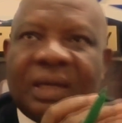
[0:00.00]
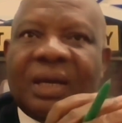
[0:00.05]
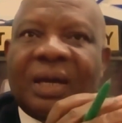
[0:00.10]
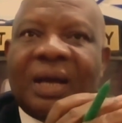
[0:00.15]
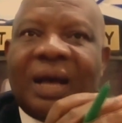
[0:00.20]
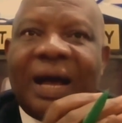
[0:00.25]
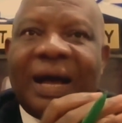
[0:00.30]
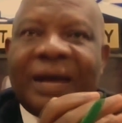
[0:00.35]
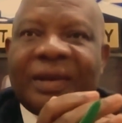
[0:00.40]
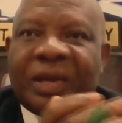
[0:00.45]

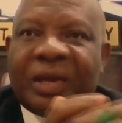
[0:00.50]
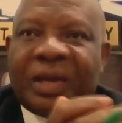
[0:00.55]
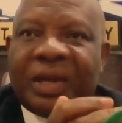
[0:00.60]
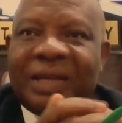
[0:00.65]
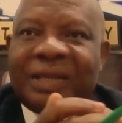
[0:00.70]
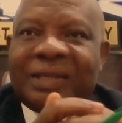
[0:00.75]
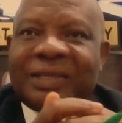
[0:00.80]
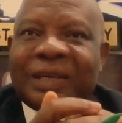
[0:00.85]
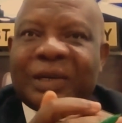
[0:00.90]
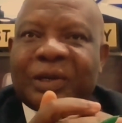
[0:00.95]
And
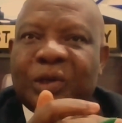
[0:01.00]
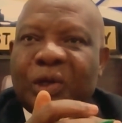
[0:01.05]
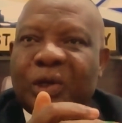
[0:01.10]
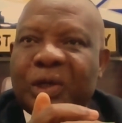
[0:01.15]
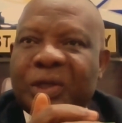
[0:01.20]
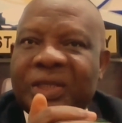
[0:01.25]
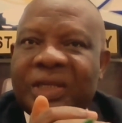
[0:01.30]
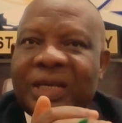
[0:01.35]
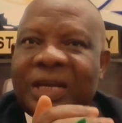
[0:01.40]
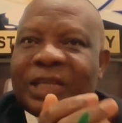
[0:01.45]
again,
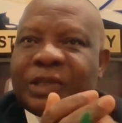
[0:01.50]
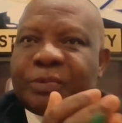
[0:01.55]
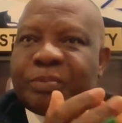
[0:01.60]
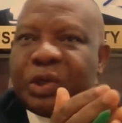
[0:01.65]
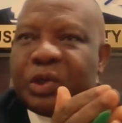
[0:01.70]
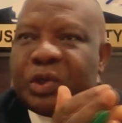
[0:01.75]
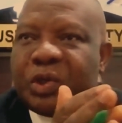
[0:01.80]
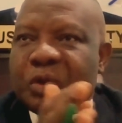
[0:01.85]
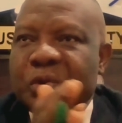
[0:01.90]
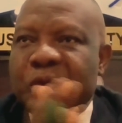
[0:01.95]
technology has
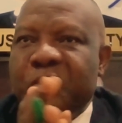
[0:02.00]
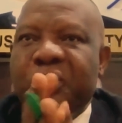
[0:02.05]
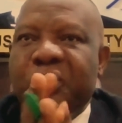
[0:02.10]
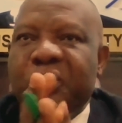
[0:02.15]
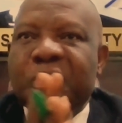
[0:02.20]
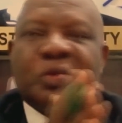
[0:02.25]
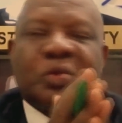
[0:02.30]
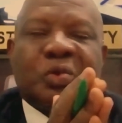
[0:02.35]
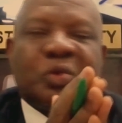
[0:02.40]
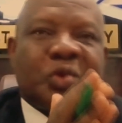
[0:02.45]
been
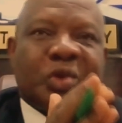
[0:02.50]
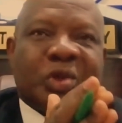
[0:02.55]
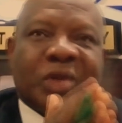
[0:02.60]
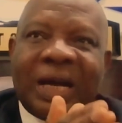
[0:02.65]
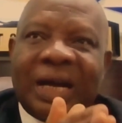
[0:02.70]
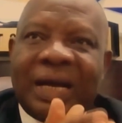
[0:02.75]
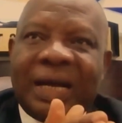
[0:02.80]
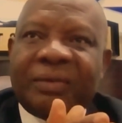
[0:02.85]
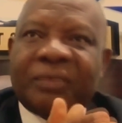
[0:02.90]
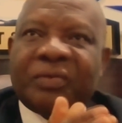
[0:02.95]
used to
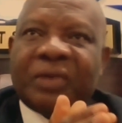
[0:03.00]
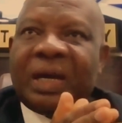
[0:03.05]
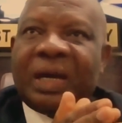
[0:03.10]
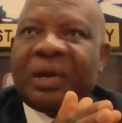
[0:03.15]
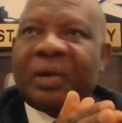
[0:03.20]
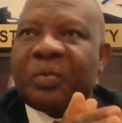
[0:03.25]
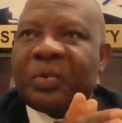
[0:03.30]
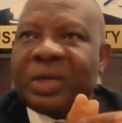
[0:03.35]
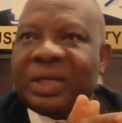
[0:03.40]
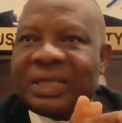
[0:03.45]
drive
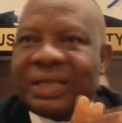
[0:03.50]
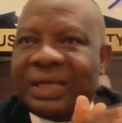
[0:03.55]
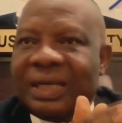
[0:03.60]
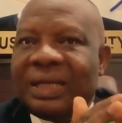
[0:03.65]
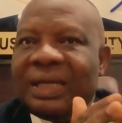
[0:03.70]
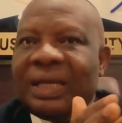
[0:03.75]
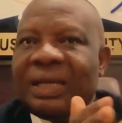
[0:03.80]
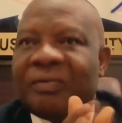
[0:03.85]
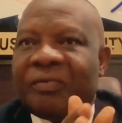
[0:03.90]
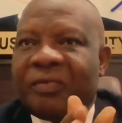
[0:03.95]

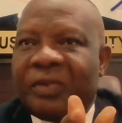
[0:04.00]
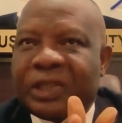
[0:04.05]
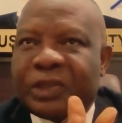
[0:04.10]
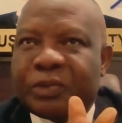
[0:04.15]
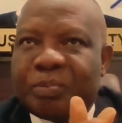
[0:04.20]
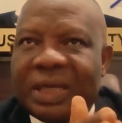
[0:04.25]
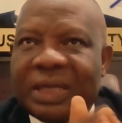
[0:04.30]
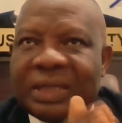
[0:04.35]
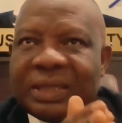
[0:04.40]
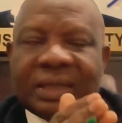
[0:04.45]
retail
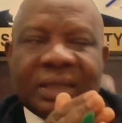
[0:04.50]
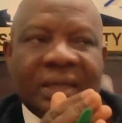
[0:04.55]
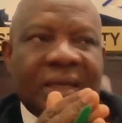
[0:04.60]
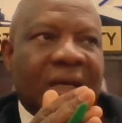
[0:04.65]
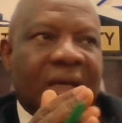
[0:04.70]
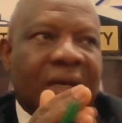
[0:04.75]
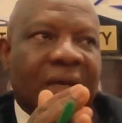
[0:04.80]
investments.